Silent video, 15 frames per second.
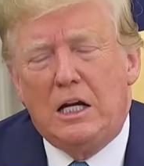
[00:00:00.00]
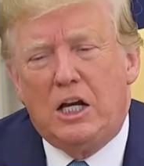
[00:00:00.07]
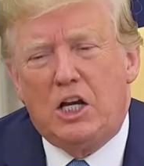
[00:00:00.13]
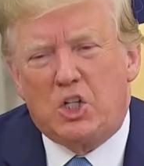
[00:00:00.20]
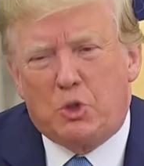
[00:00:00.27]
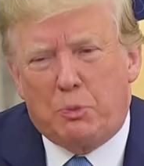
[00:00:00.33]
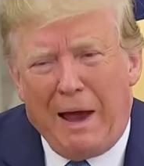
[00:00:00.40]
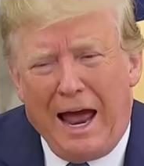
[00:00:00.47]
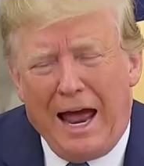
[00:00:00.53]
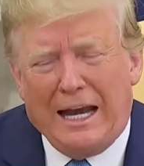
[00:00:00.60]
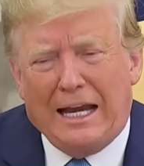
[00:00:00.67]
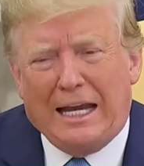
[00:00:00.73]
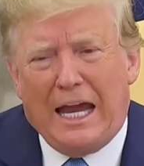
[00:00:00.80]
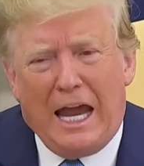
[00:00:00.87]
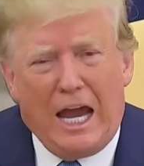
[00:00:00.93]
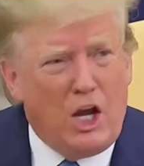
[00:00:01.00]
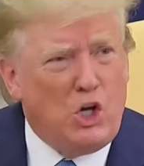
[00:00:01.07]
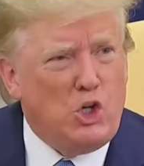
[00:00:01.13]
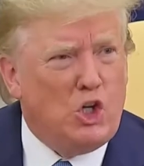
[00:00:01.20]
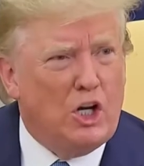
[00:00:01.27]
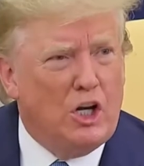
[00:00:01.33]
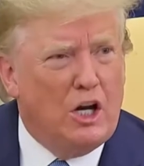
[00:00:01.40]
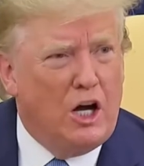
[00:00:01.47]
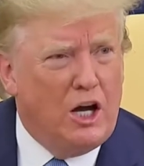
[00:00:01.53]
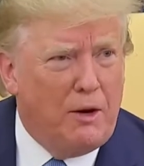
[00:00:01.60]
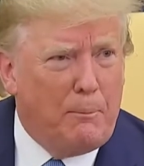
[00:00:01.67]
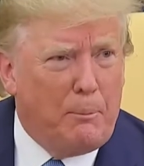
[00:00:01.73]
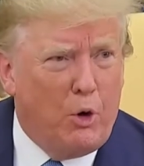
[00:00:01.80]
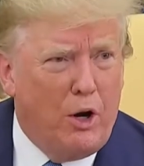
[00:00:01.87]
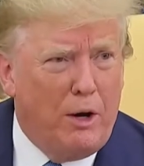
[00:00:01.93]
Hispanic, Asian
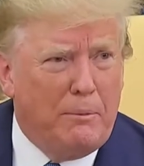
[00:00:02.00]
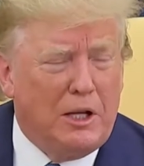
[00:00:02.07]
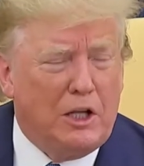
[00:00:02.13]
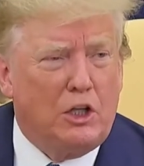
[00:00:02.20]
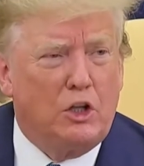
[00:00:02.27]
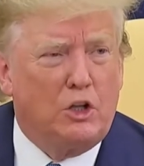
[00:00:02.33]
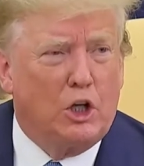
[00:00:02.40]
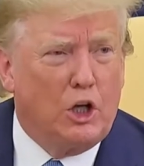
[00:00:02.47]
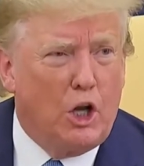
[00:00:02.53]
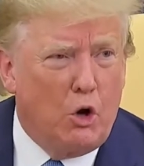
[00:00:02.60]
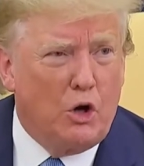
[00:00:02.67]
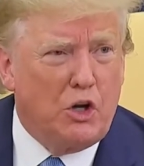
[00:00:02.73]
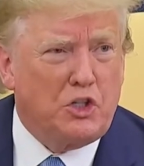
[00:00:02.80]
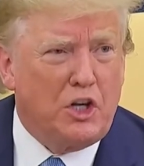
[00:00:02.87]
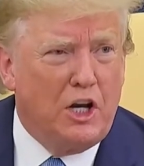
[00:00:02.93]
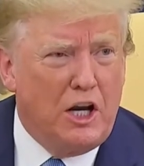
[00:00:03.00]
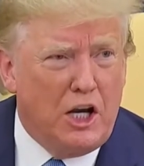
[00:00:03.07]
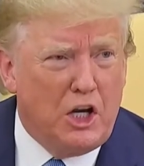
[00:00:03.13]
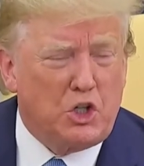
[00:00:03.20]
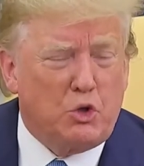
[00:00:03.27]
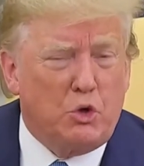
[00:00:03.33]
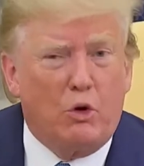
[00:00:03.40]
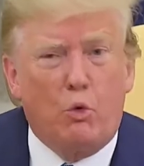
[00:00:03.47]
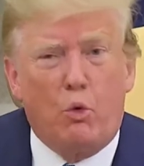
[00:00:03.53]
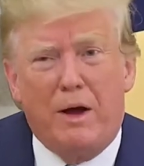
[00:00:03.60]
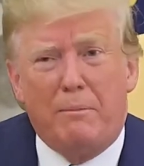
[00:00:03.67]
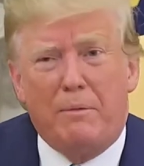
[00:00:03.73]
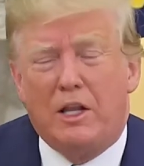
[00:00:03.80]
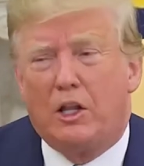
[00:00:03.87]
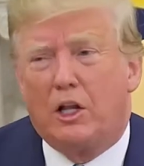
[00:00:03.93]
unemployment, the lowest in history.
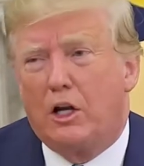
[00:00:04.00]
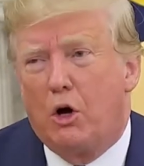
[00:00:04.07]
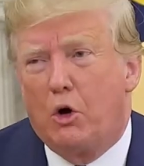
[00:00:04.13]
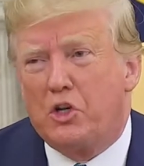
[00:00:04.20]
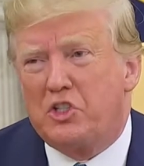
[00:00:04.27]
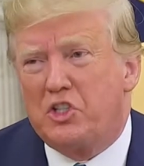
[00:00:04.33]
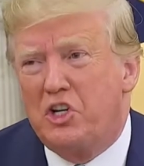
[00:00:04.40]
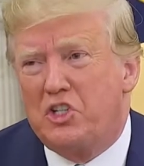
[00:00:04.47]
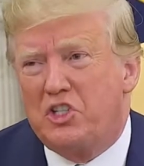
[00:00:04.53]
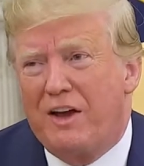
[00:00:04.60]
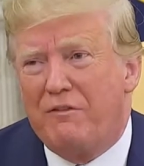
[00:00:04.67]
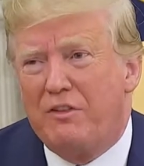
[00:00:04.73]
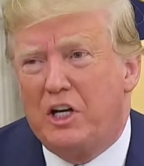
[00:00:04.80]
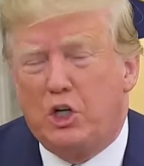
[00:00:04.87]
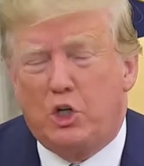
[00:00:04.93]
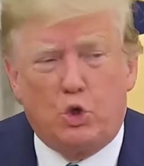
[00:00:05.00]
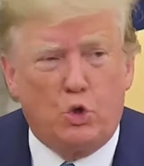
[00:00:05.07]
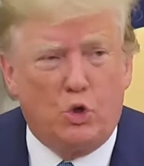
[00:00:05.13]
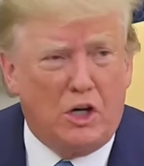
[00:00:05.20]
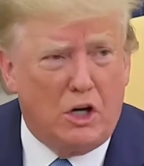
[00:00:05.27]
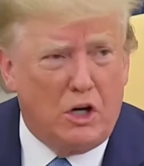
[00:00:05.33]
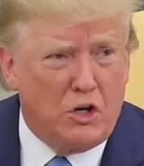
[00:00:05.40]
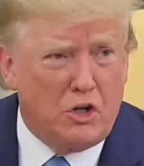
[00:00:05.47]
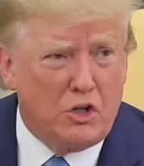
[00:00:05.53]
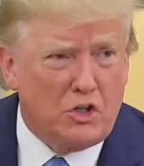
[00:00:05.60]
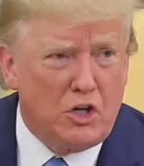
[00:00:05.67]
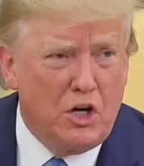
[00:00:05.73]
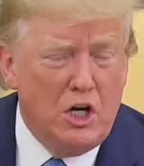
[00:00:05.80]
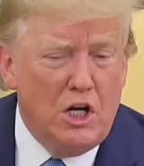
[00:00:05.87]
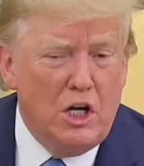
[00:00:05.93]
Women, the lowest in seventy-two
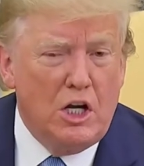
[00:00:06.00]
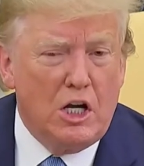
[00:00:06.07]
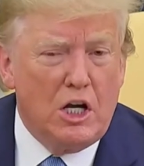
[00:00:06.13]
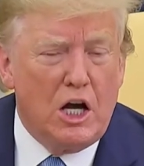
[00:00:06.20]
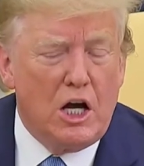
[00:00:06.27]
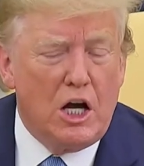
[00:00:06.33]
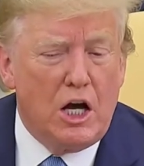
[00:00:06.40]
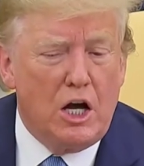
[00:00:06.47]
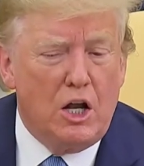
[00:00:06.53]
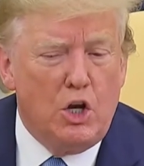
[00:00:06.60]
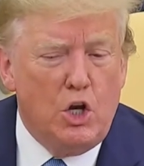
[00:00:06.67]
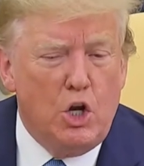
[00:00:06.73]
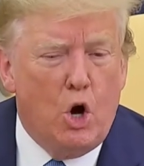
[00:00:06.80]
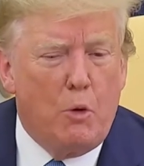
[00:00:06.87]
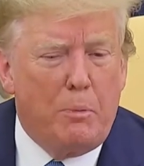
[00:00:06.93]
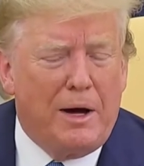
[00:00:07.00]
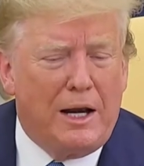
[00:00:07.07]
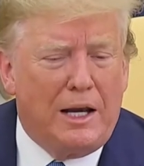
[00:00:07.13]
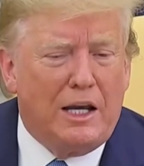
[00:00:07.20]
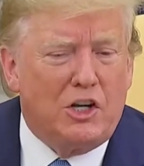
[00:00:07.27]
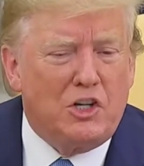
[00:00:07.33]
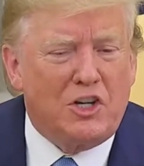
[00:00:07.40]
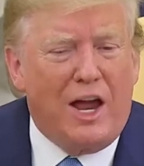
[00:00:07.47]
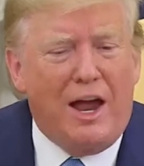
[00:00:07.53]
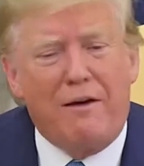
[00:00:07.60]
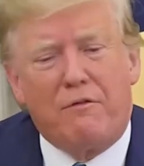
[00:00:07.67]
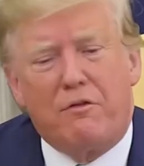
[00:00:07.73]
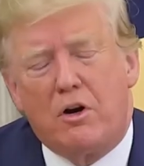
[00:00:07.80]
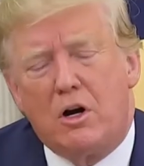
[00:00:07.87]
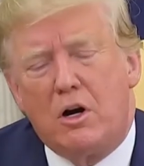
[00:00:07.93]
years. Uh, nobody has
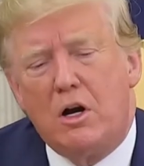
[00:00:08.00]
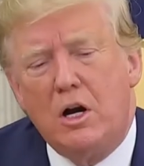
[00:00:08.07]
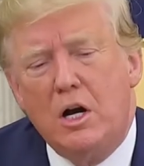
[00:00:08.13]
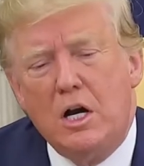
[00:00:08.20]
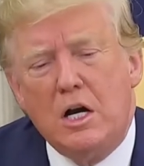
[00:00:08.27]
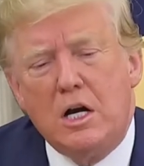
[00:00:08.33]
ever